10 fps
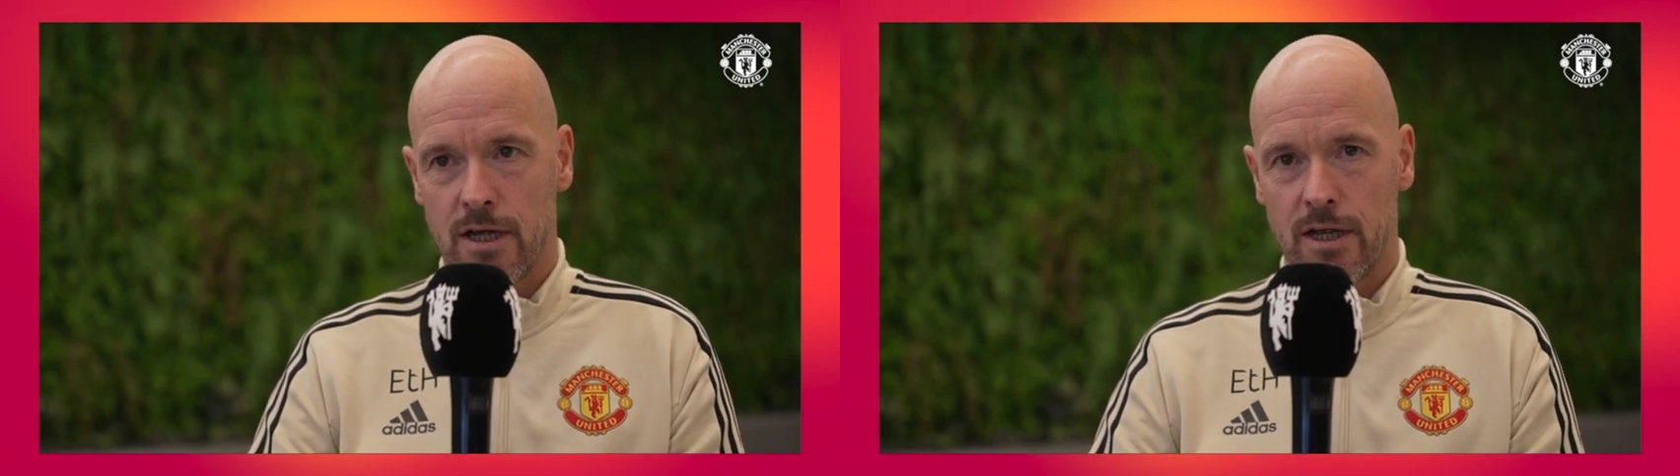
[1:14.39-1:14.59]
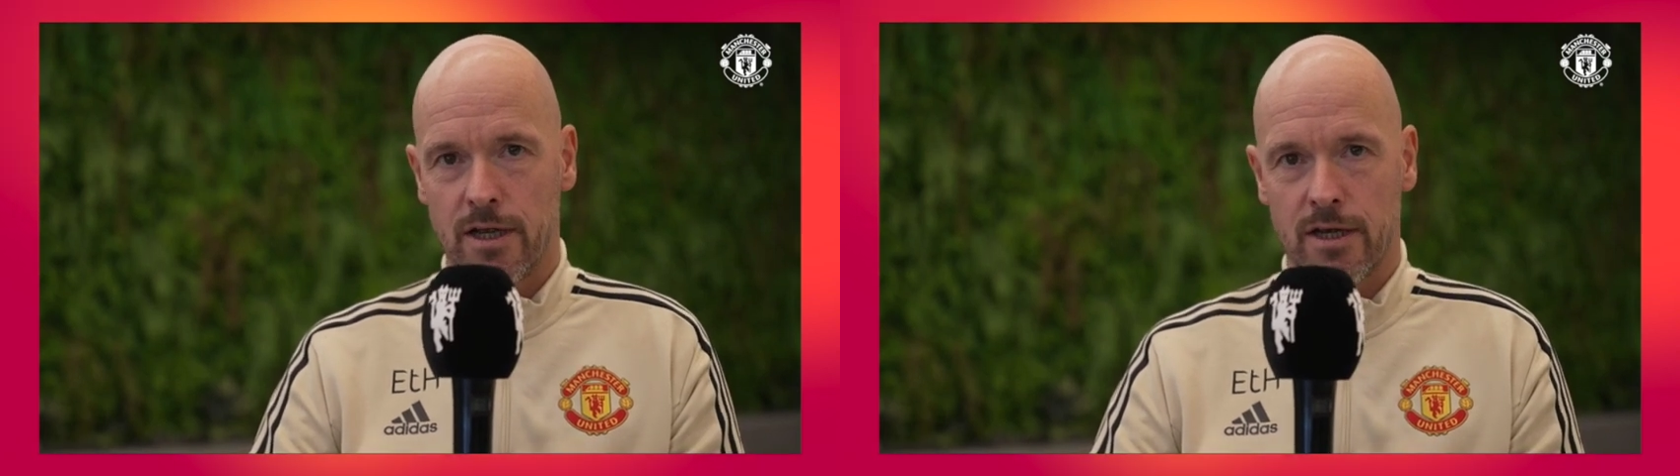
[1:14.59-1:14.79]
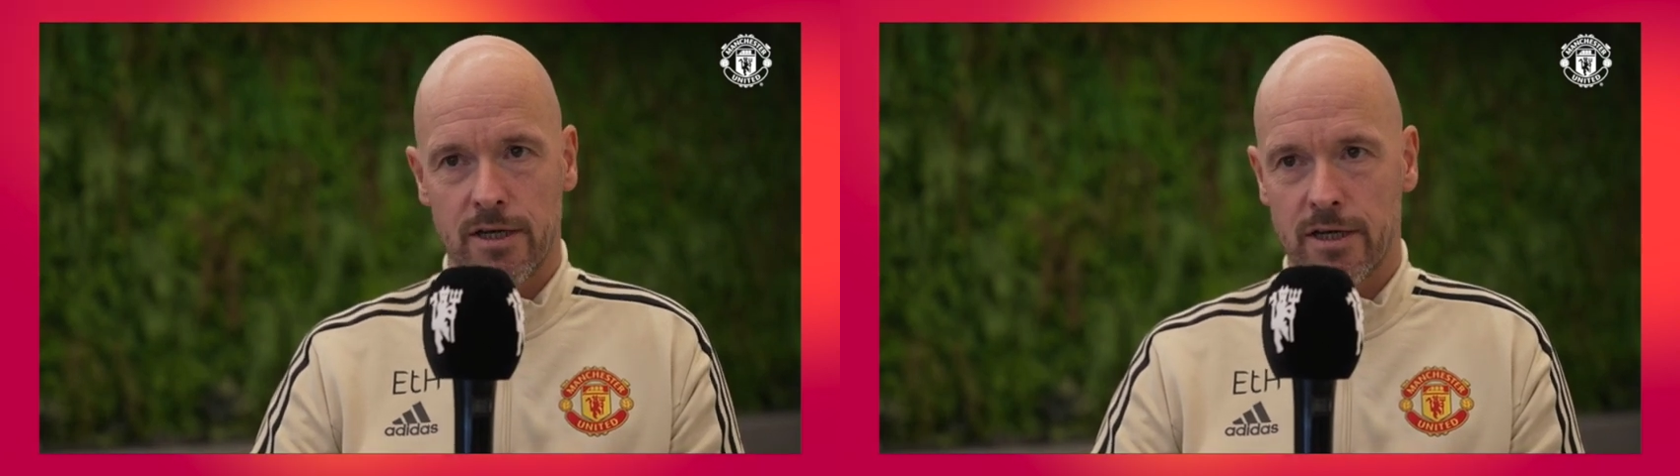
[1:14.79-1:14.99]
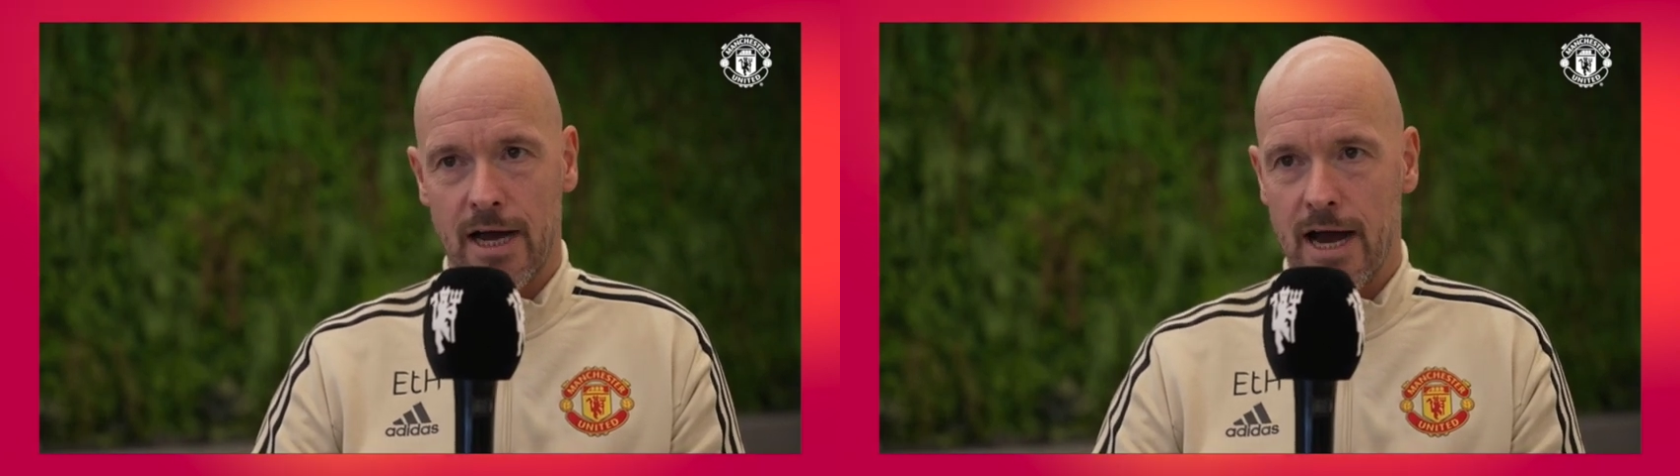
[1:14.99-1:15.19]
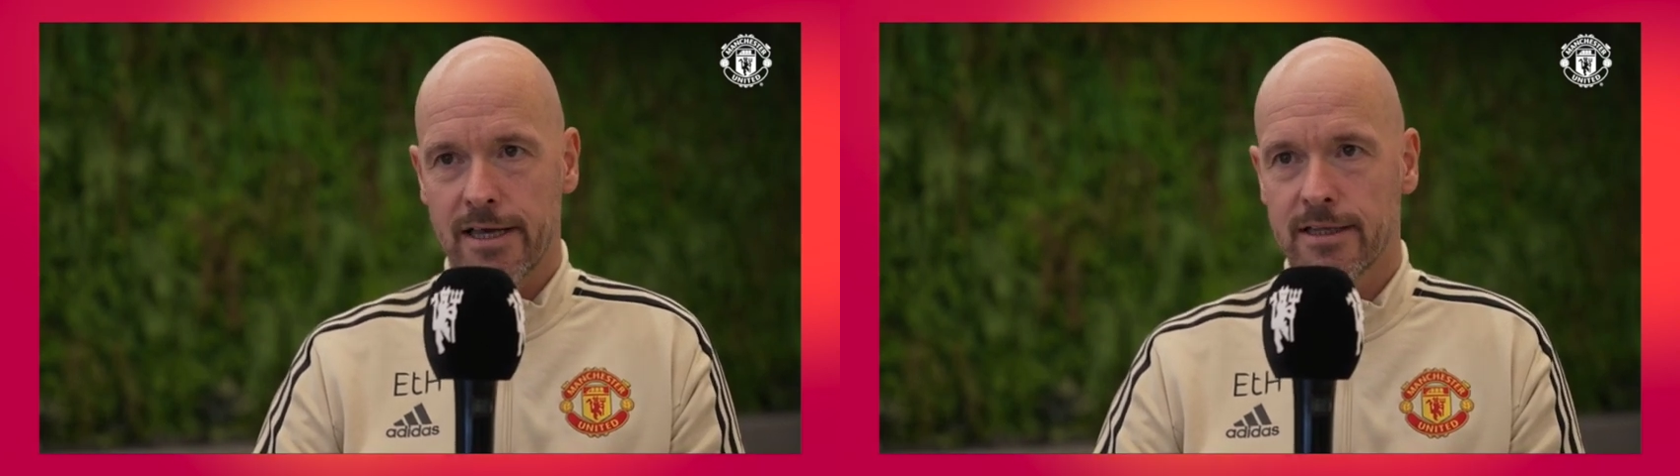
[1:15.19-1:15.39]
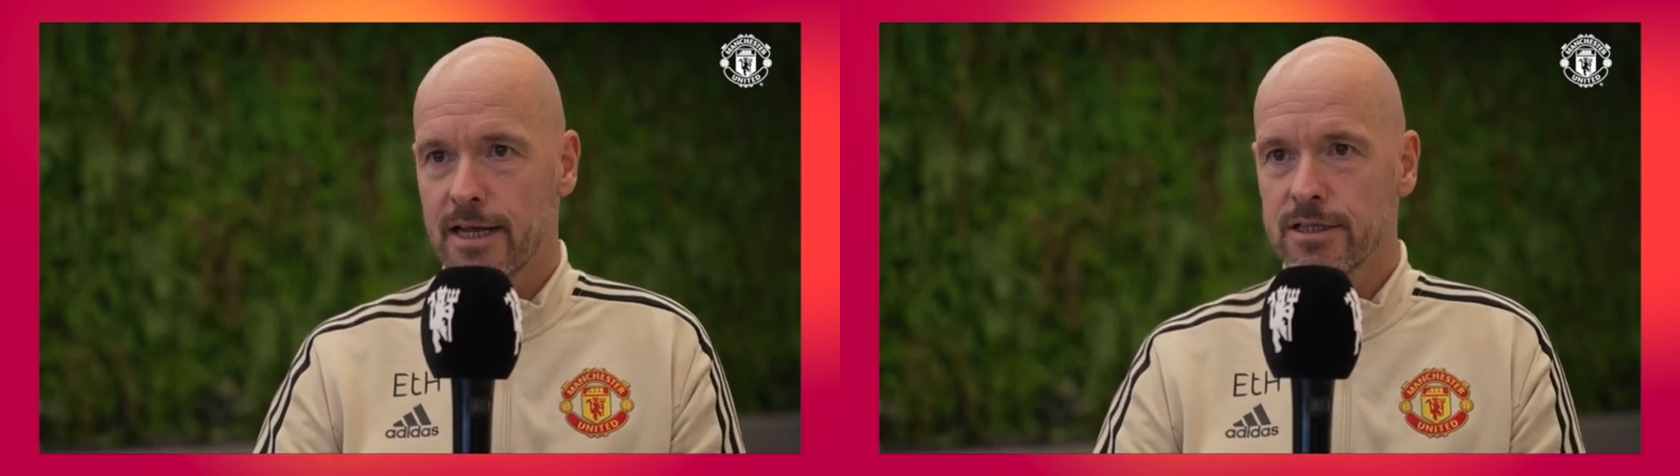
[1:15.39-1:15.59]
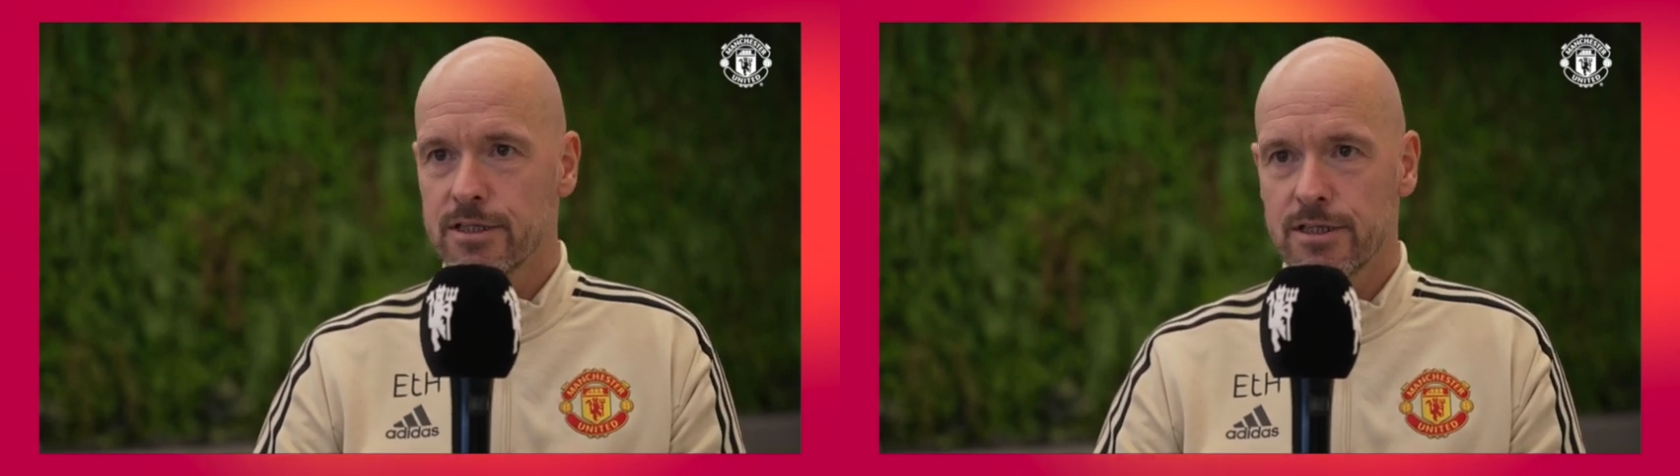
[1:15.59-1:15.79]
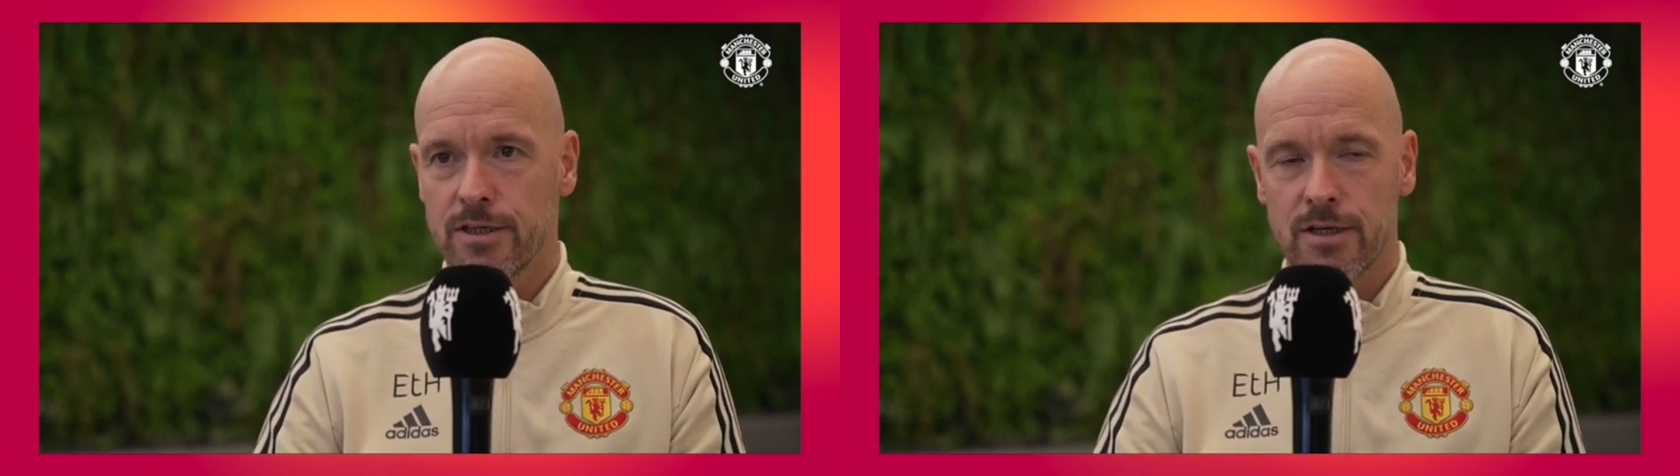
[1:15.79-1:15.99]
and in a high
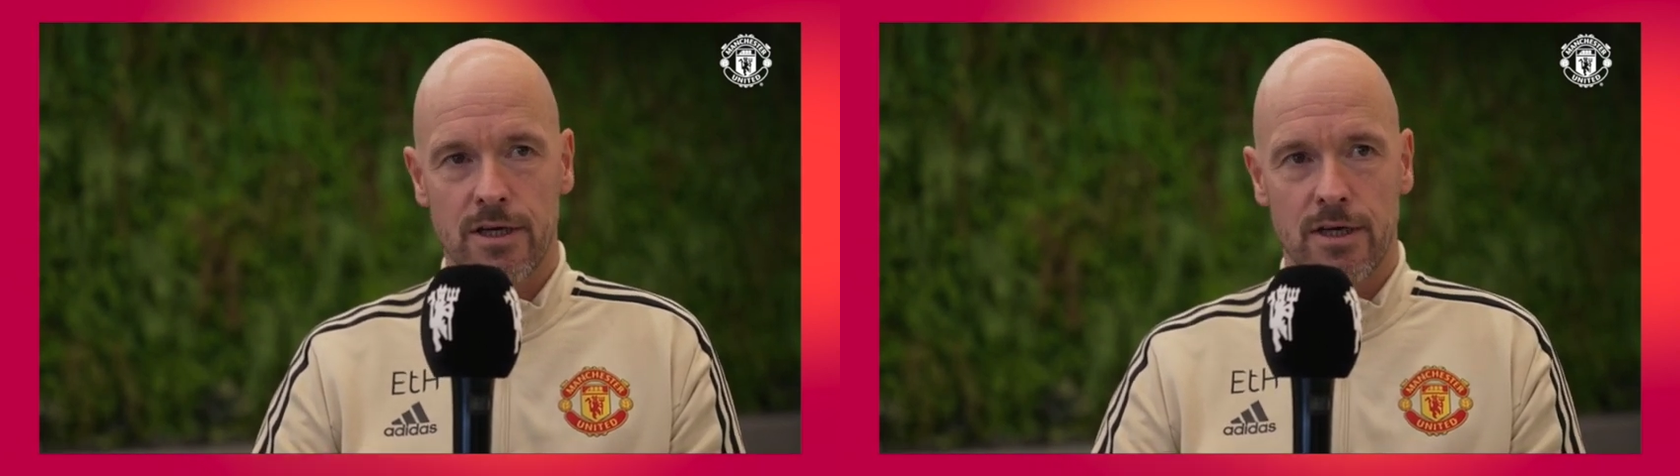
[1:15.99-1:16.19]
intensity.